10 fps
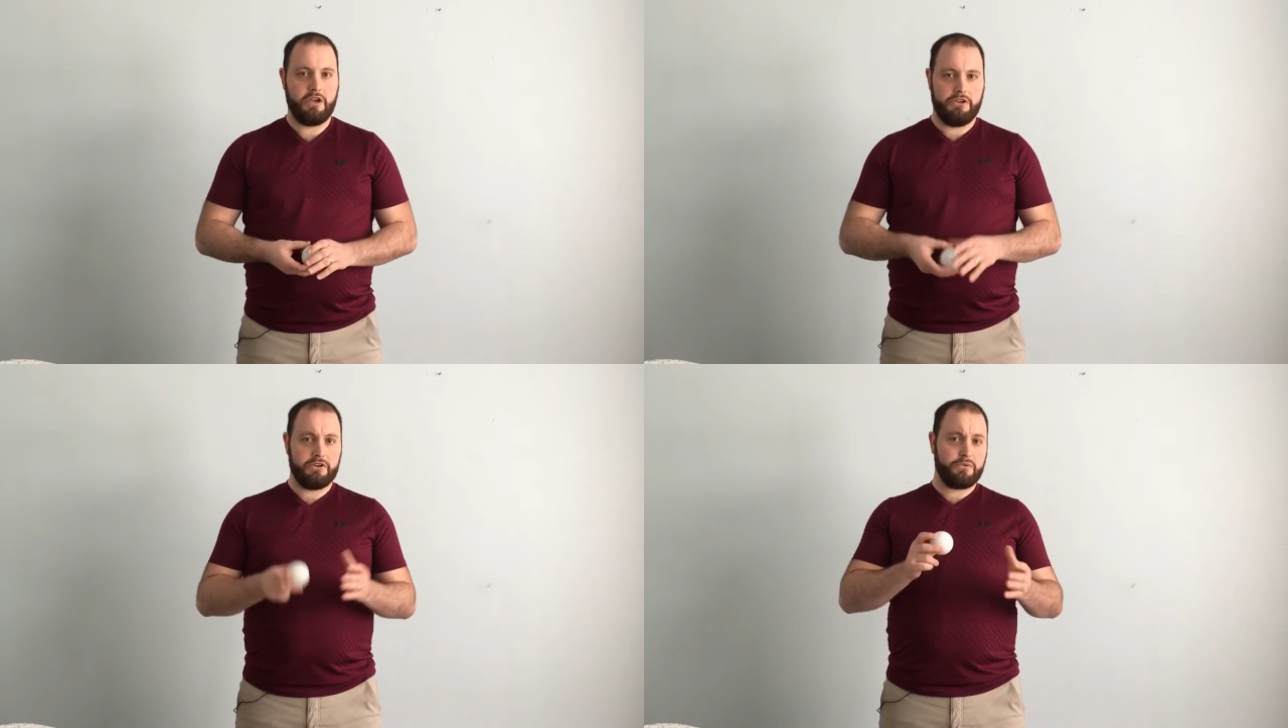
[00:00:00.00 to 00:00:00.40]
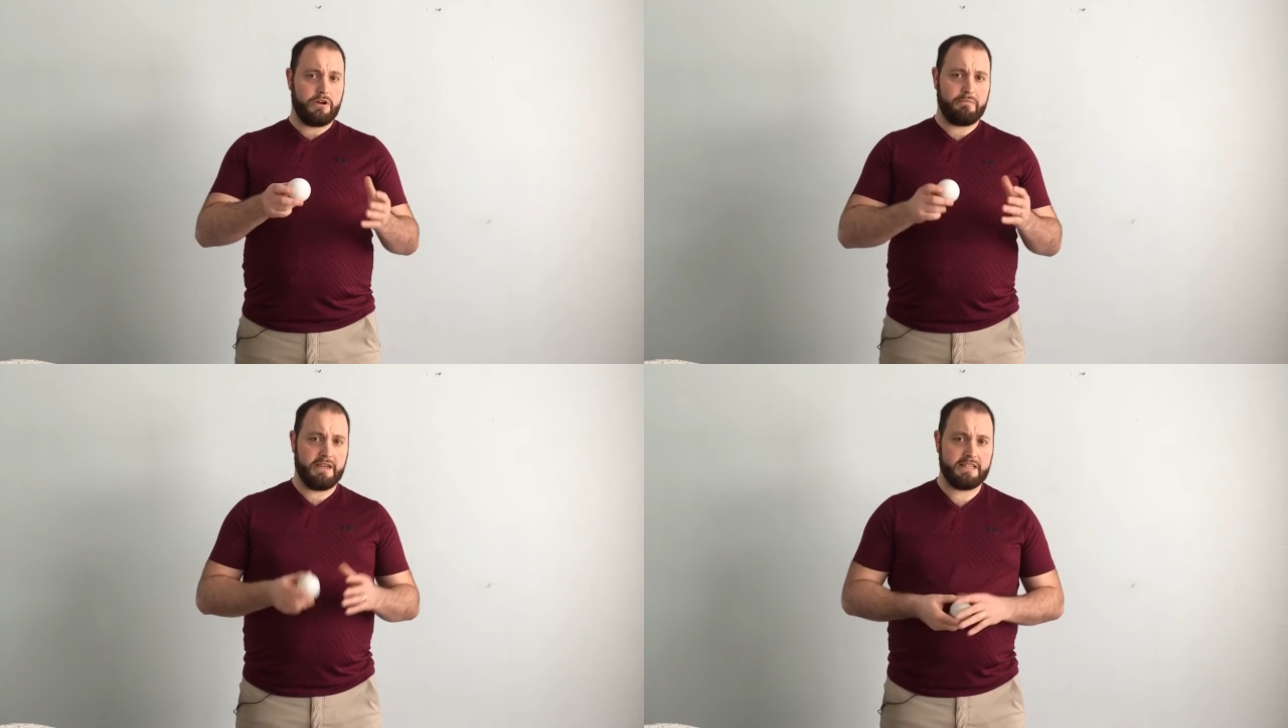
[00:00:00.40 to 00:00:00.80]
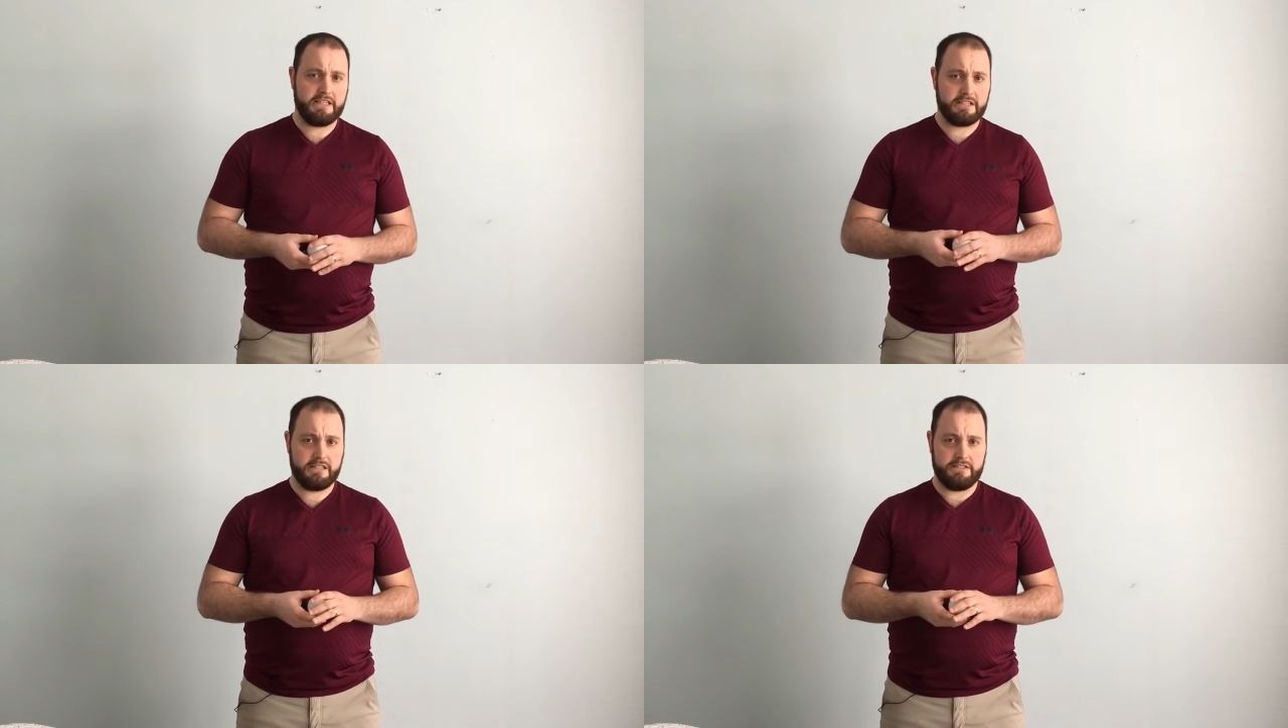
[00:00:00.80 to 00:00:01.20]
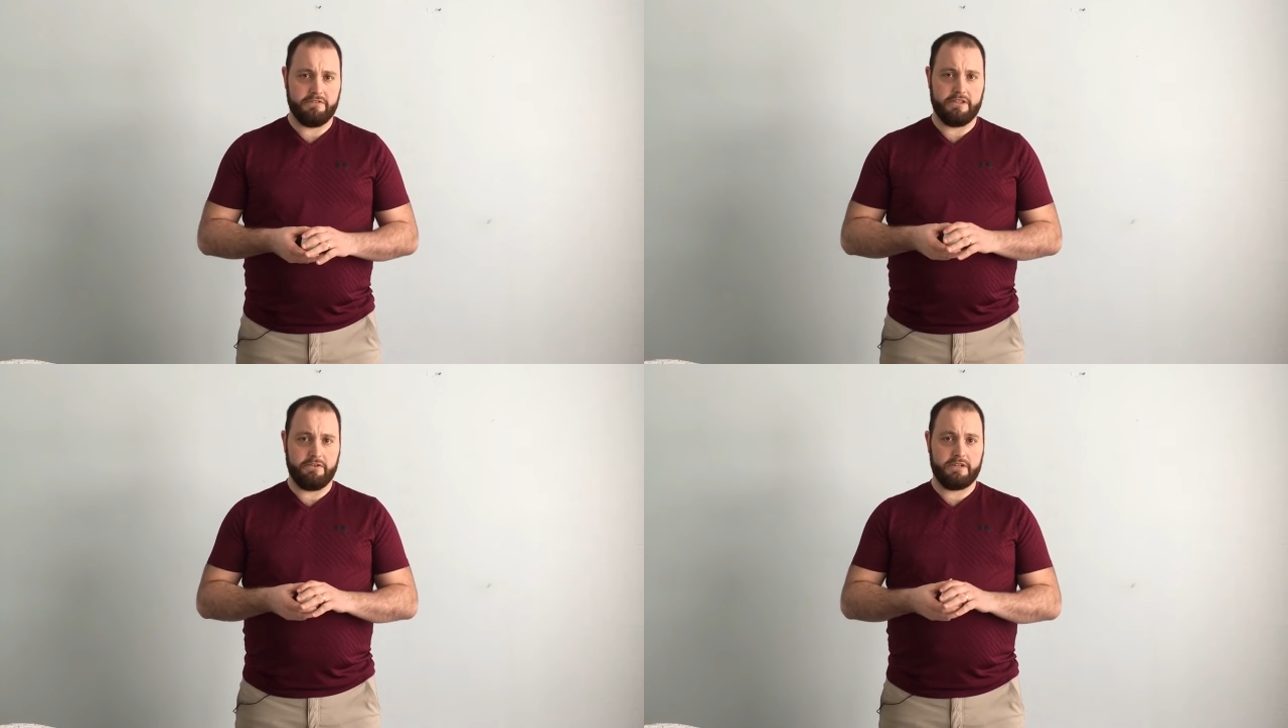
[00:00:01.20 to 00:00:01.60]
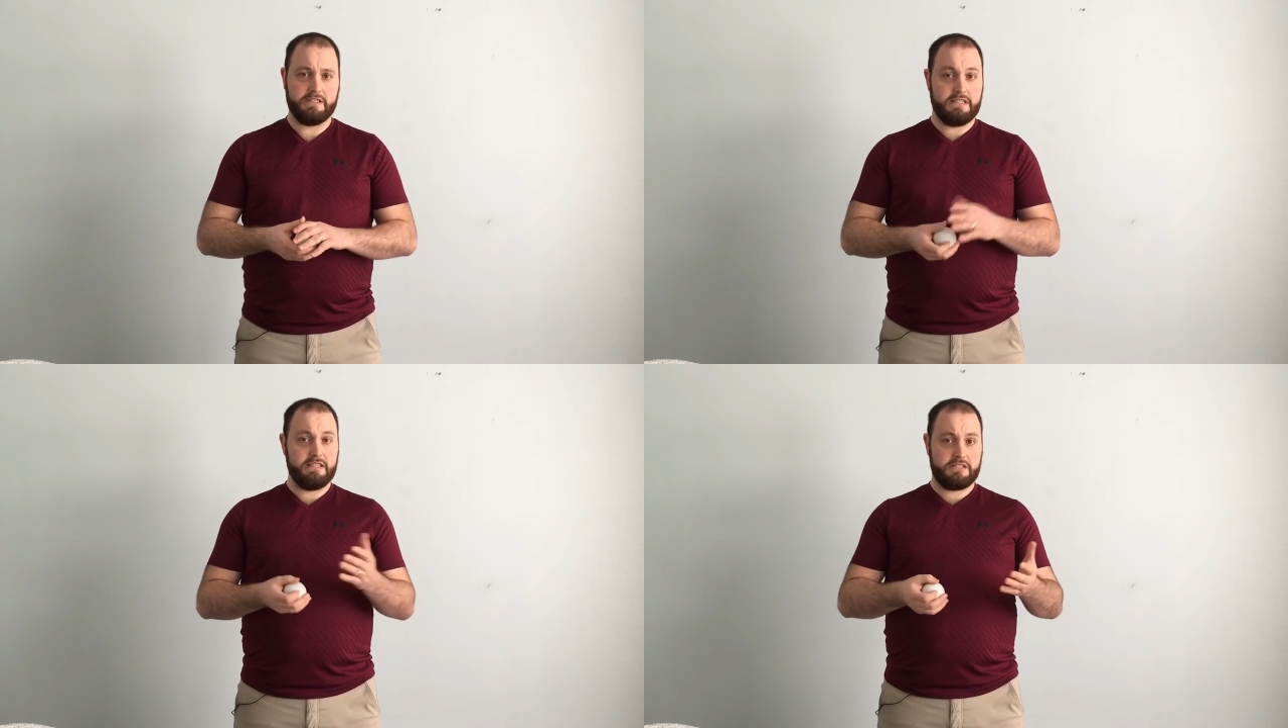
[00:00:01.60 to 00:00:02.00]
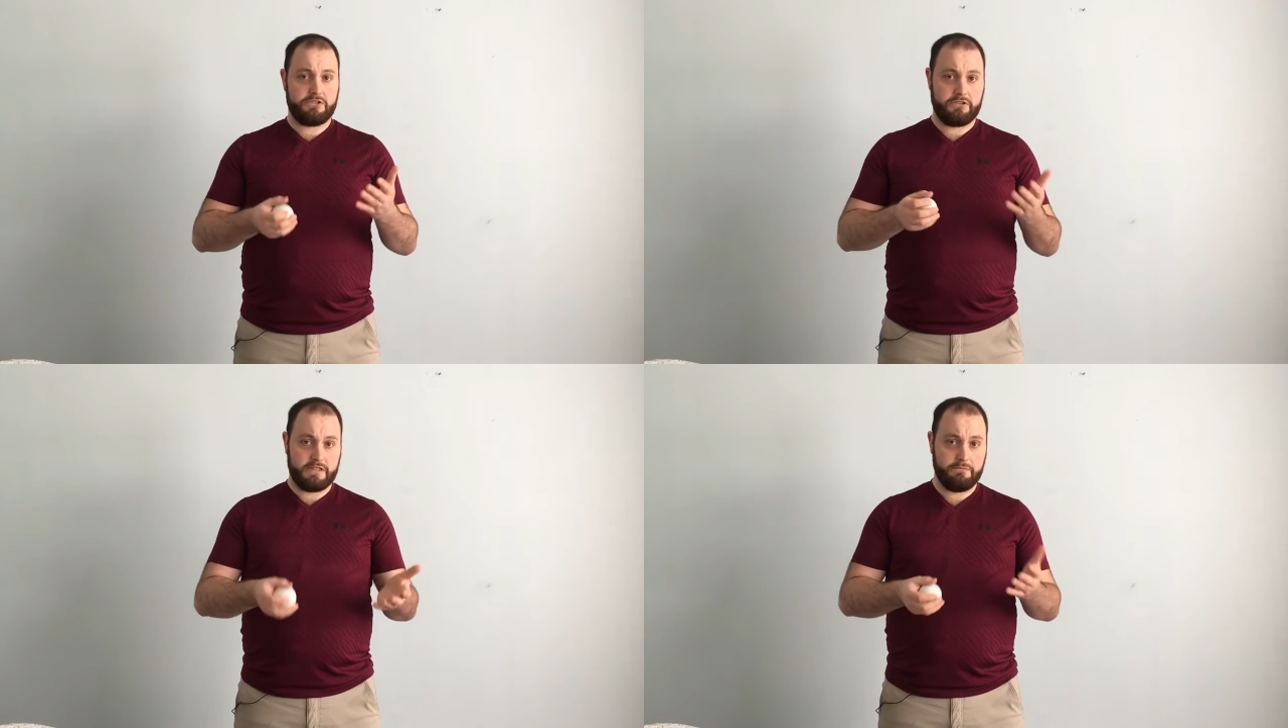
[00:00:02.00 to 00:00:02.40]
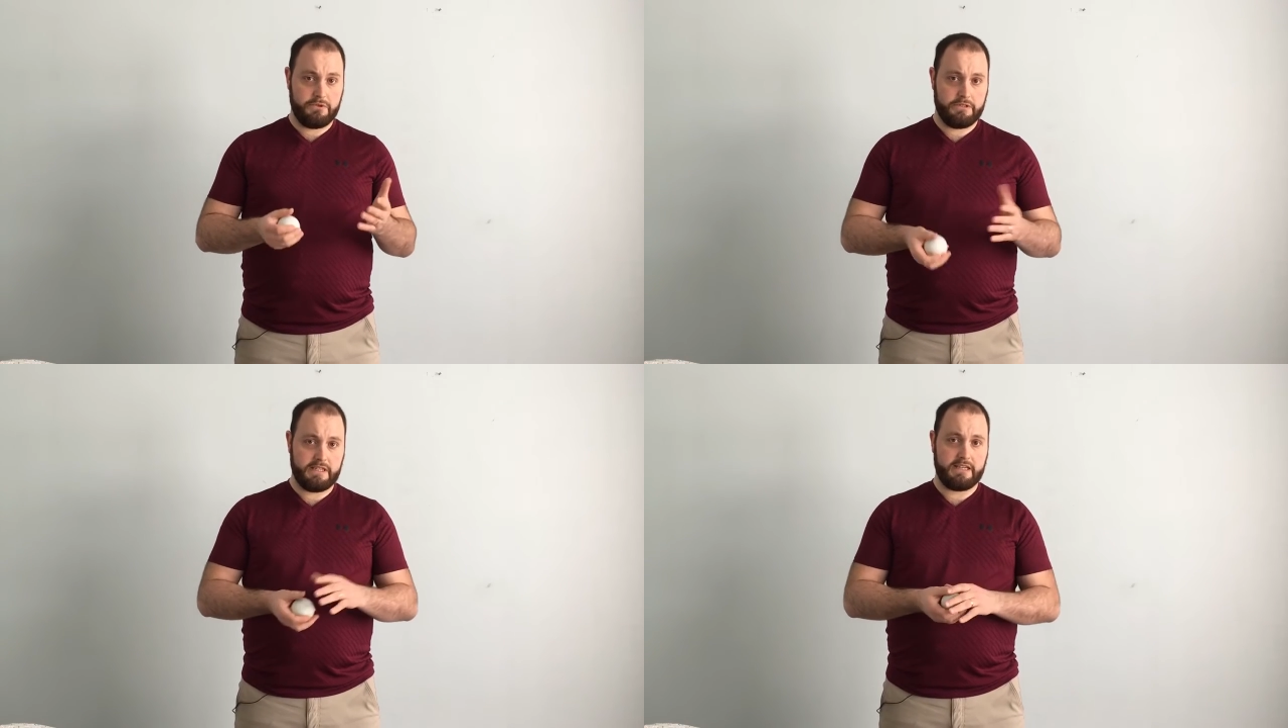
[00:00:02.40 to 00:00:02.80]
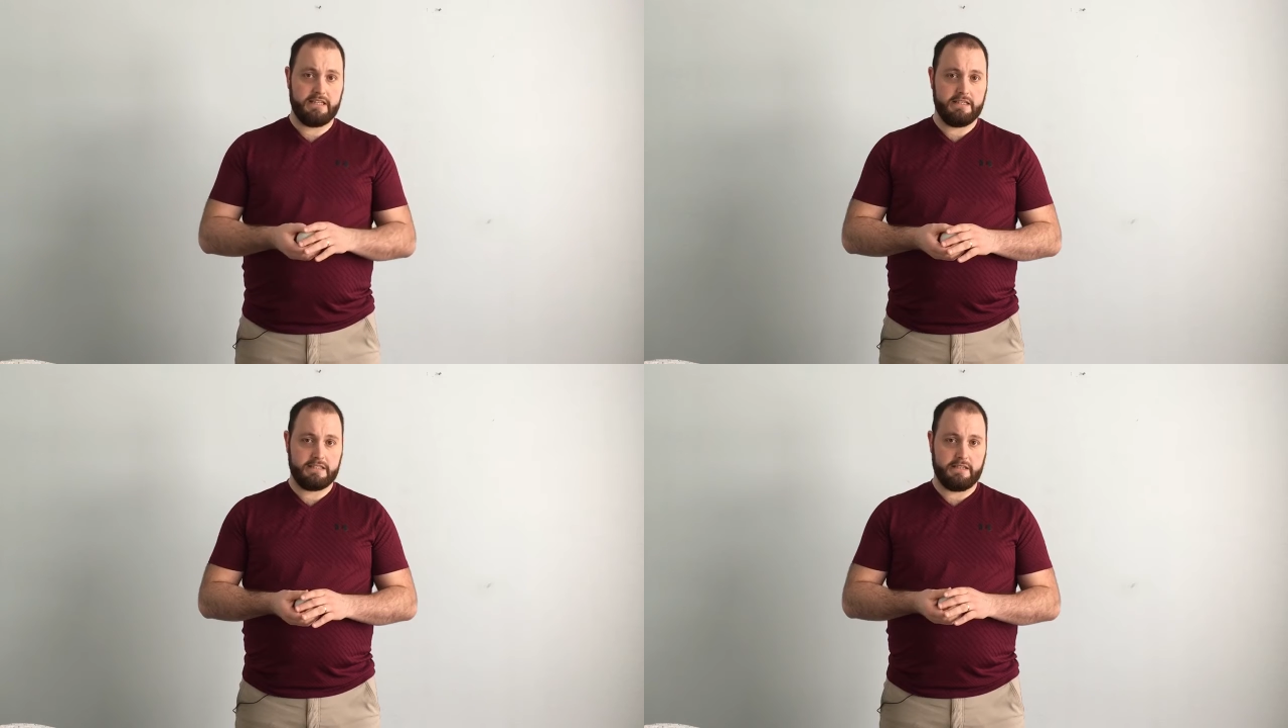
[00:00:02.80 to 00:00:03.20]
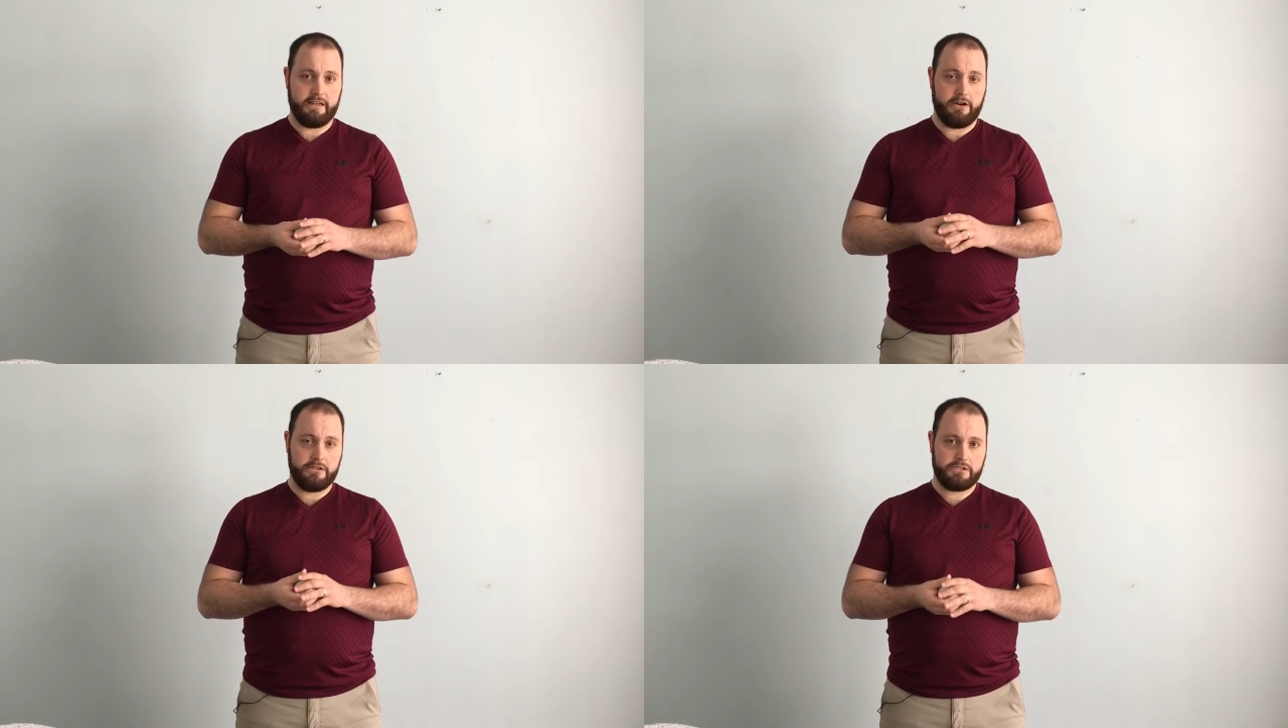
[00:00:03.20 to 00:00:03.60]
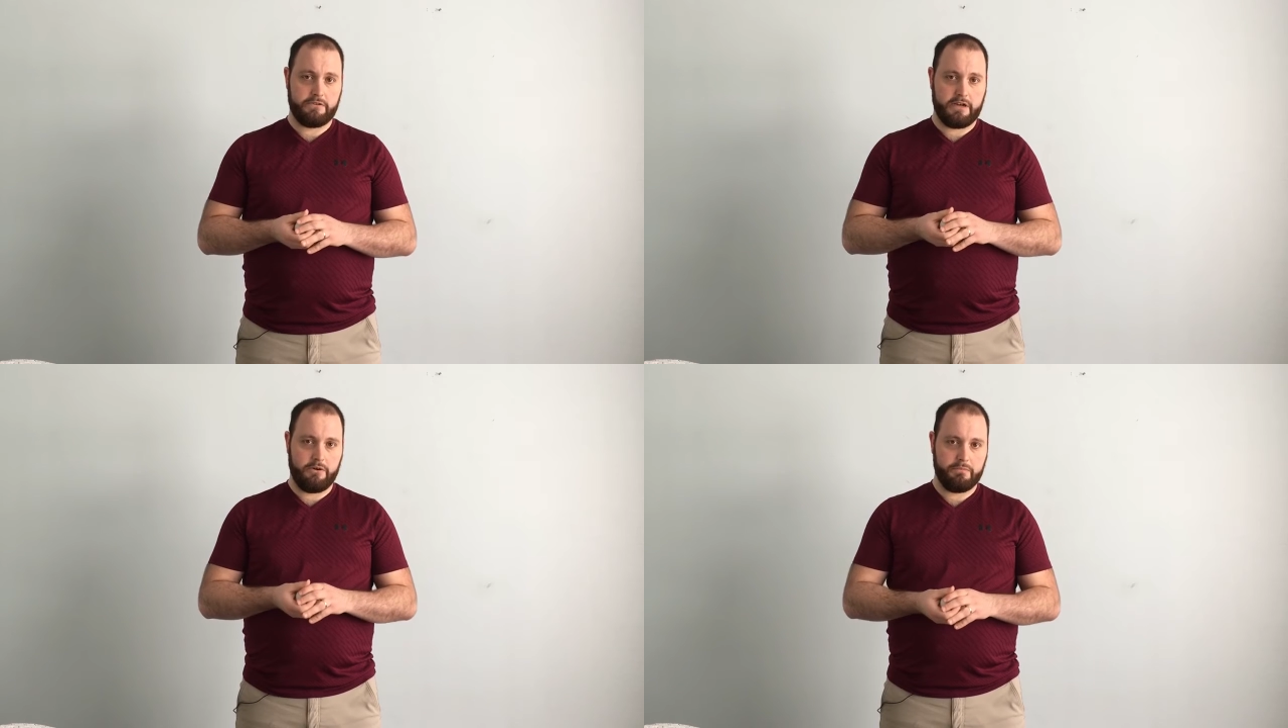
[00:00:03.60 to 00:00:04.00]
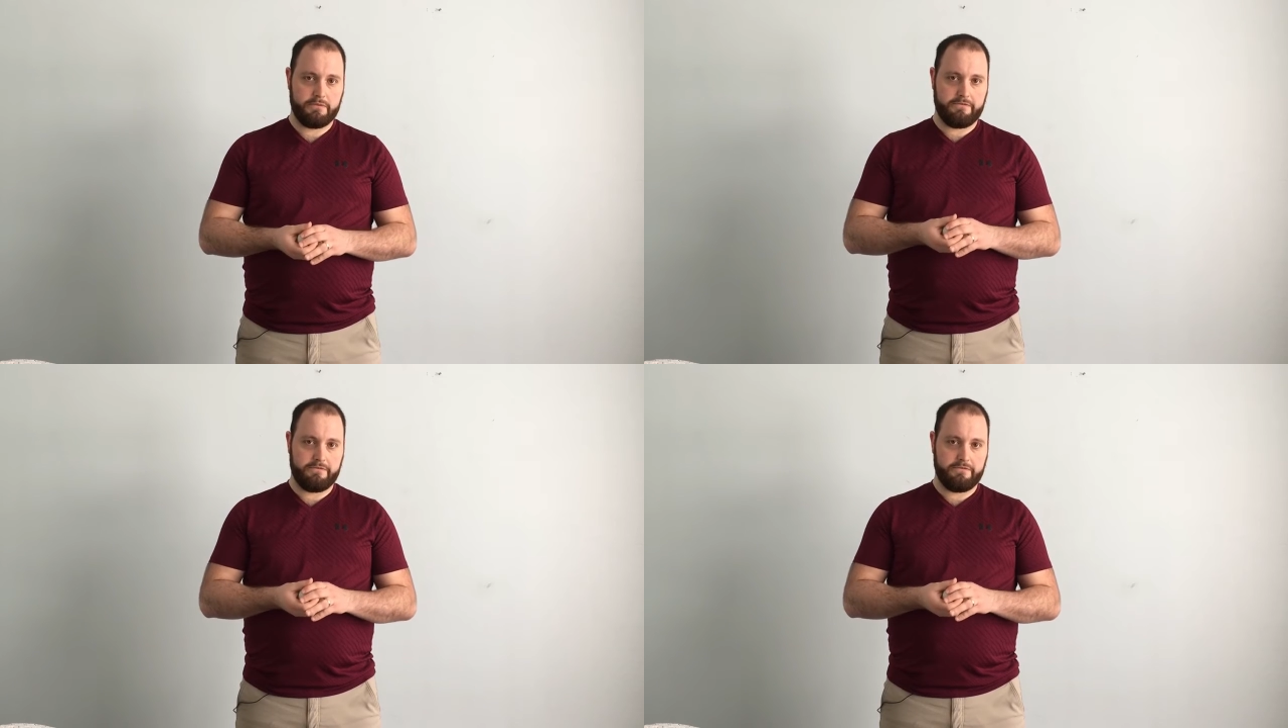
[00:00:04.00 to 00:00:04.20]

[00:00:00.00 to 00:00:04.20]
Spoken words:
you're going to want to pay attention to this video because these simple techniques can also help